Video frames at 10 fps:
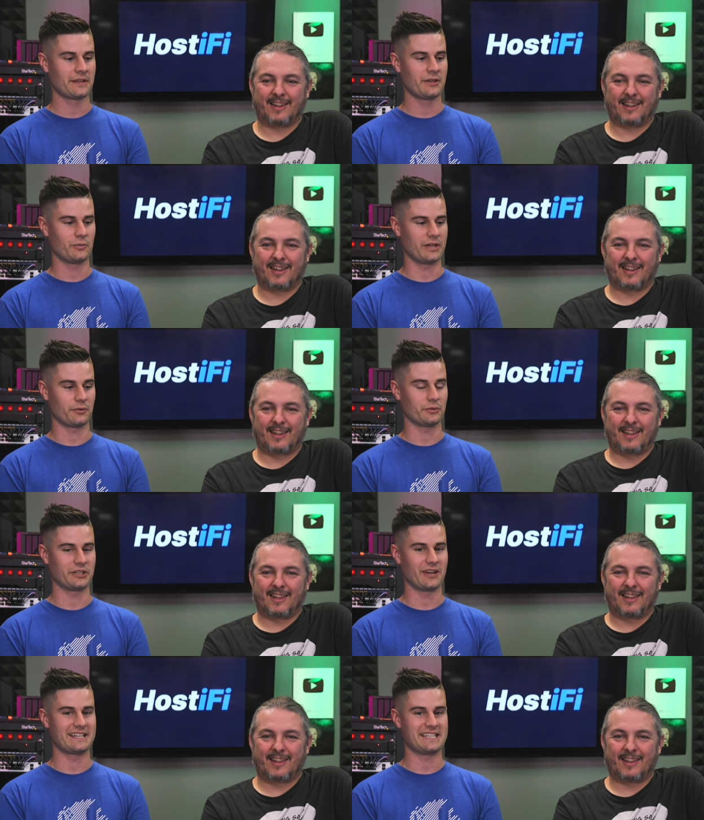Speaker 1: we have a really
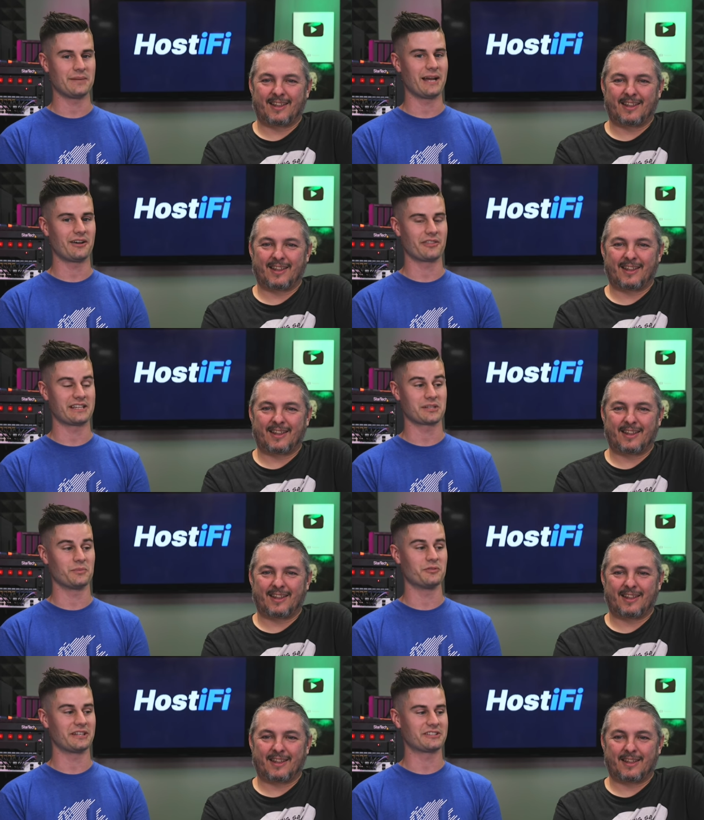great team now and things are
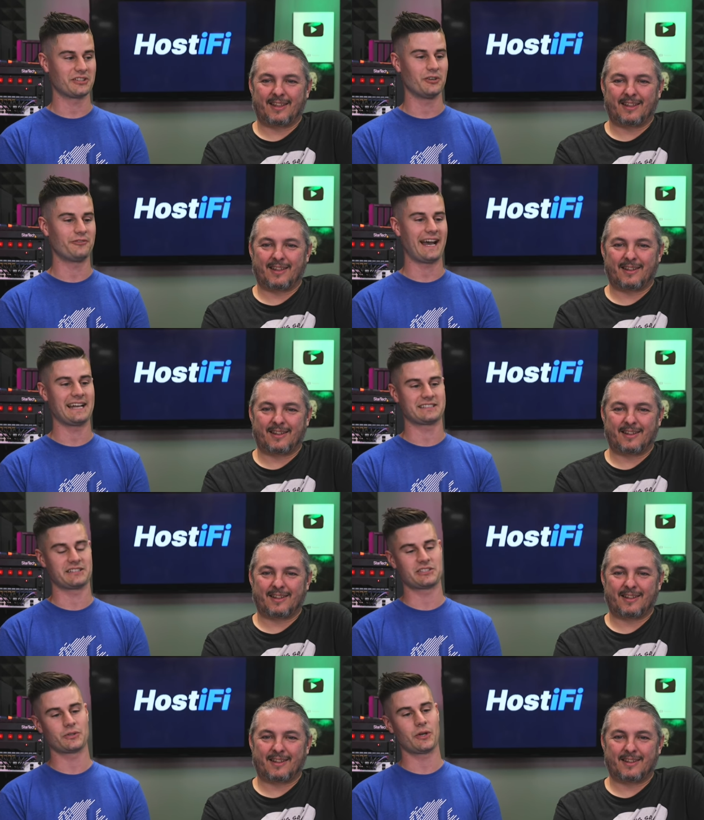moving so fast it's
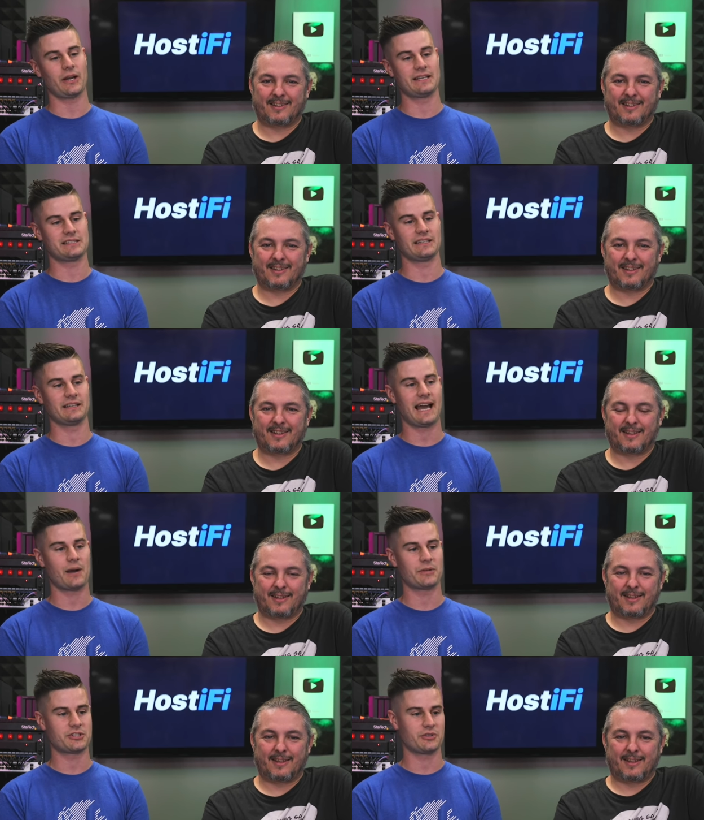so crazy how
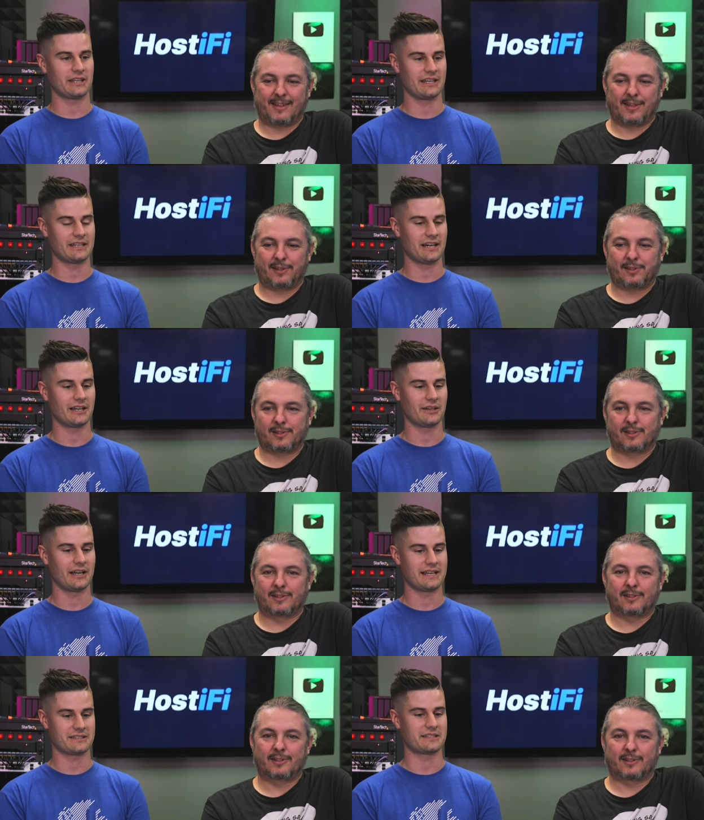much you can get done
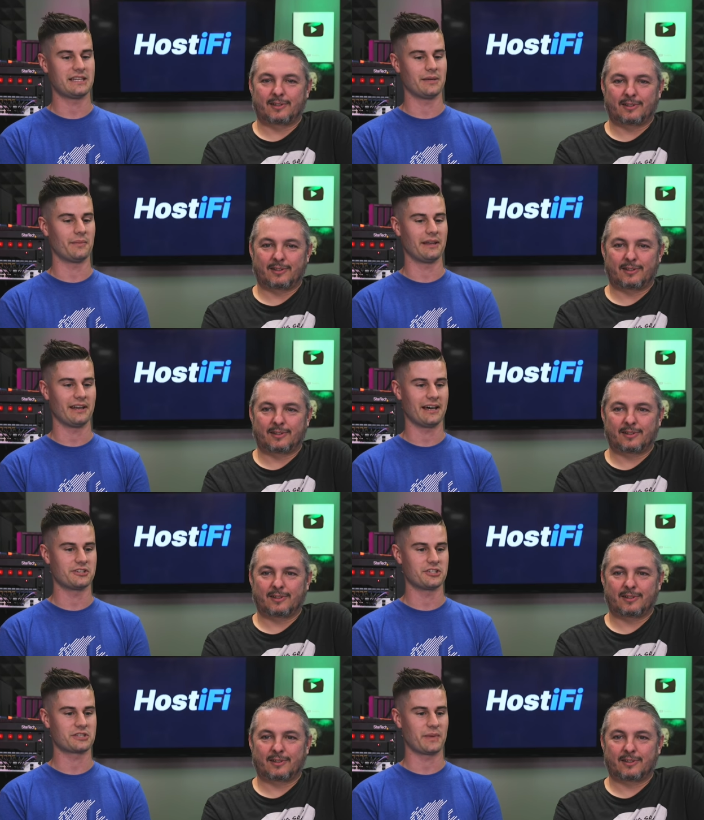as a team and not
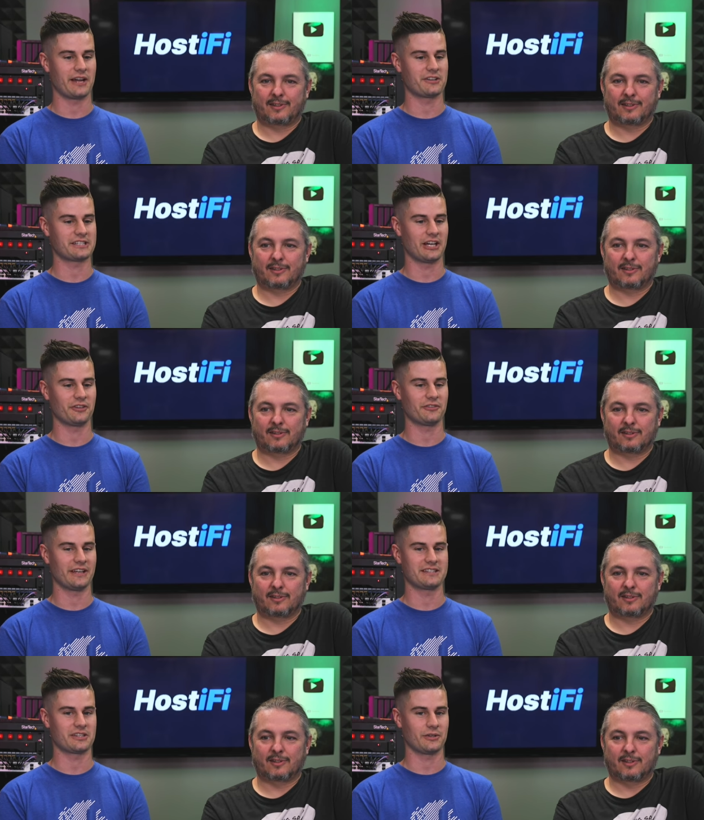just by yourself
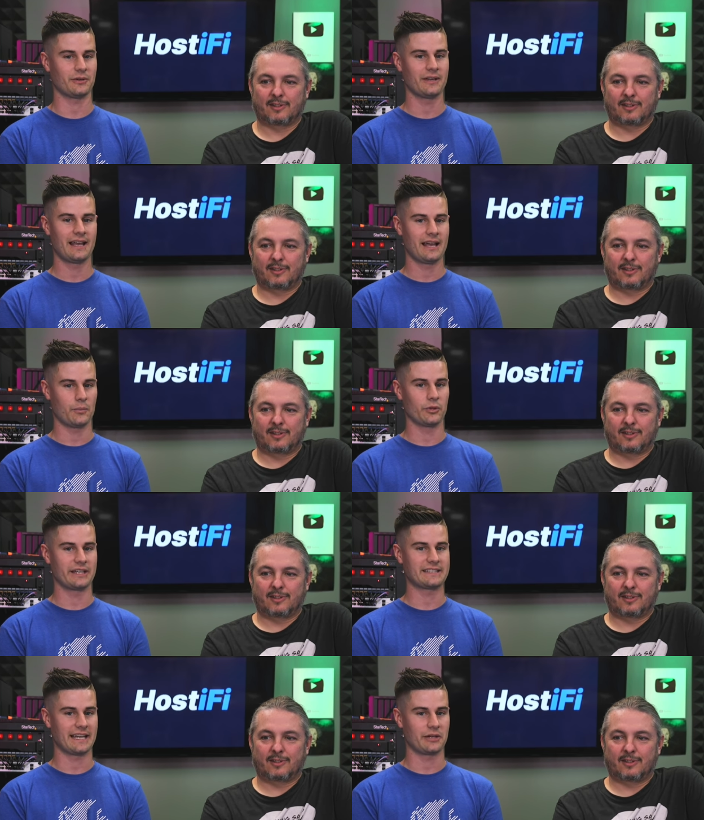and so i'm really
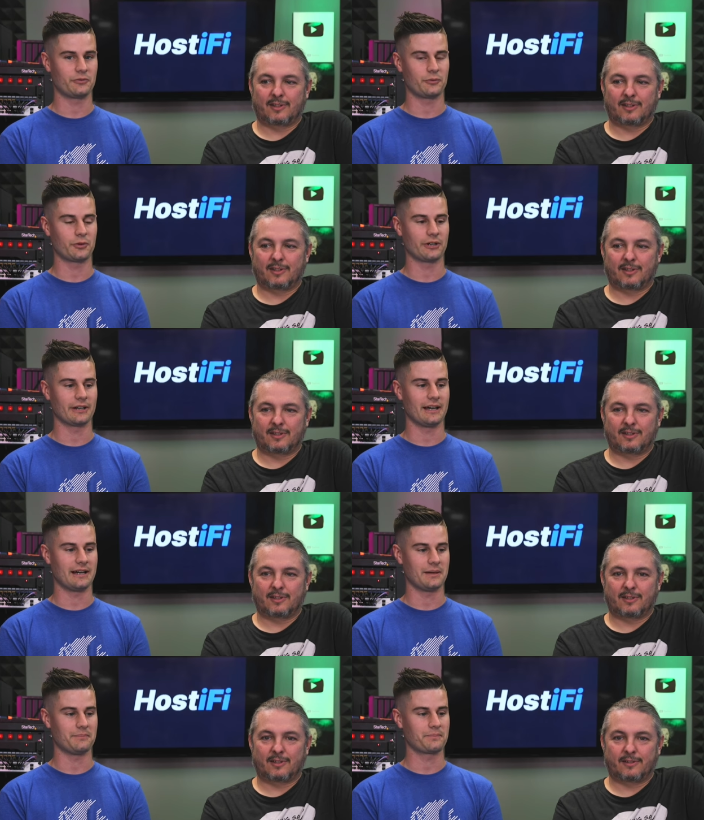excited for
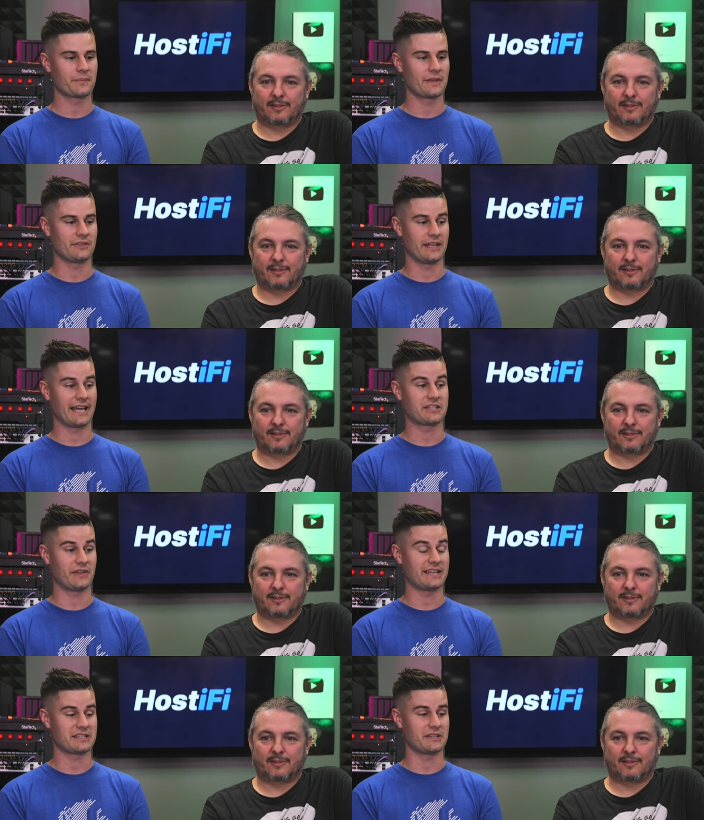um, the next
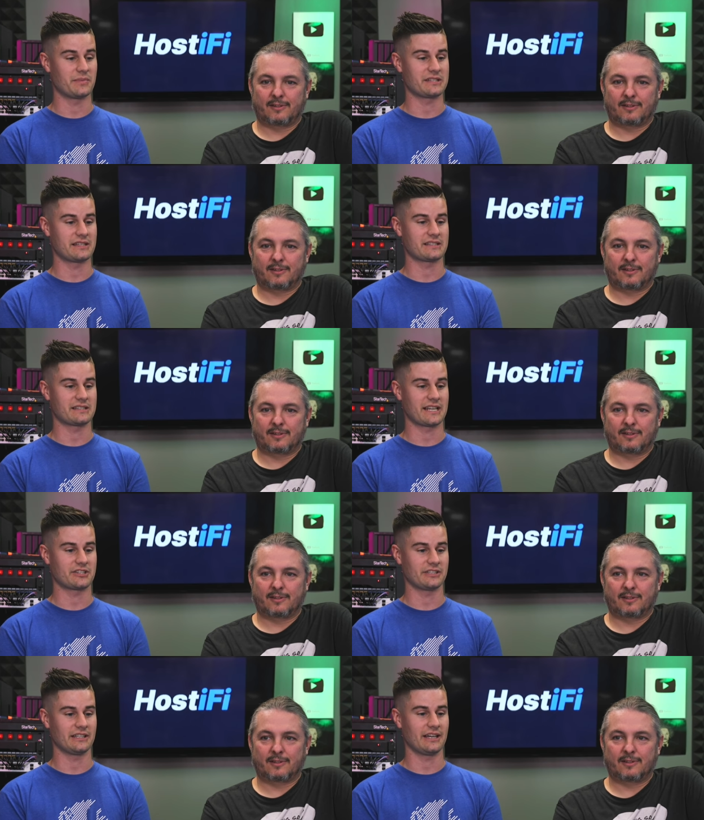phase of the business it's
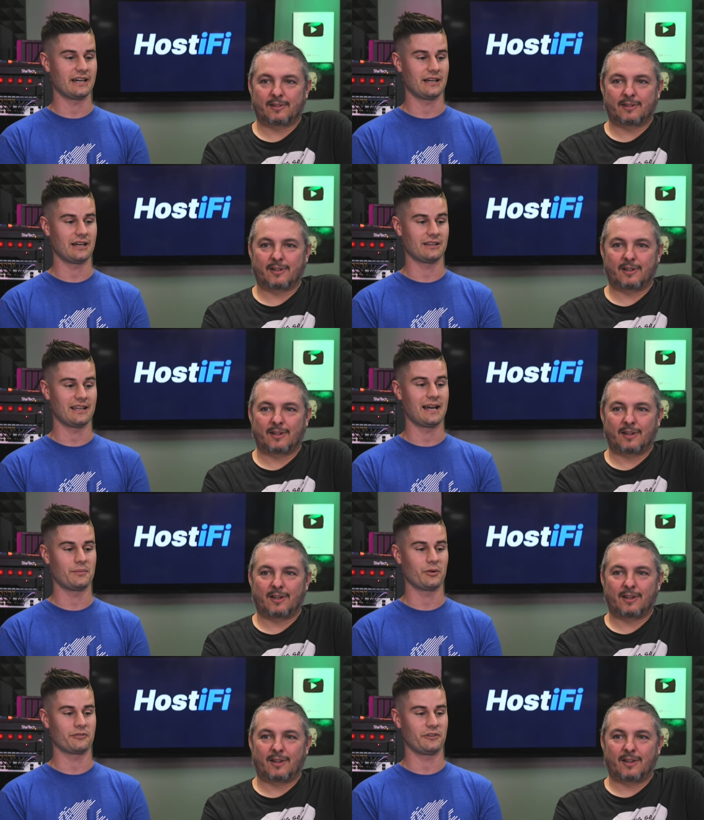actually uh, a lot
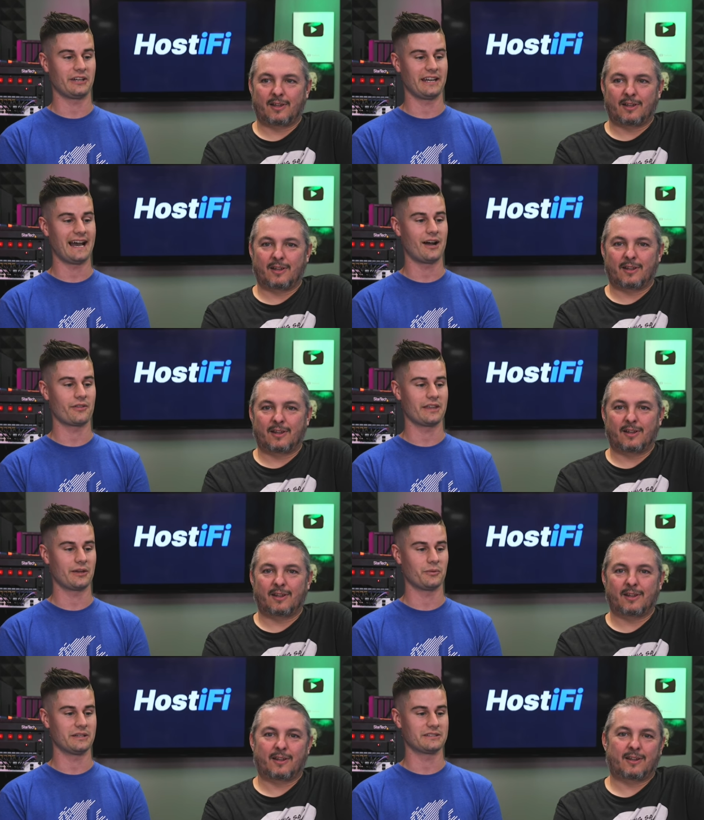more fun now than
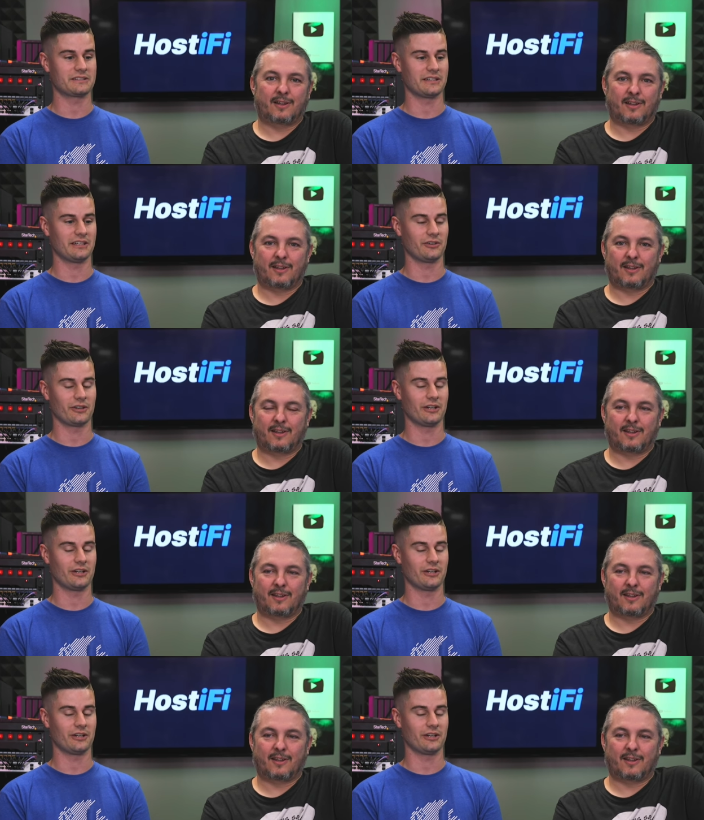it was a year ago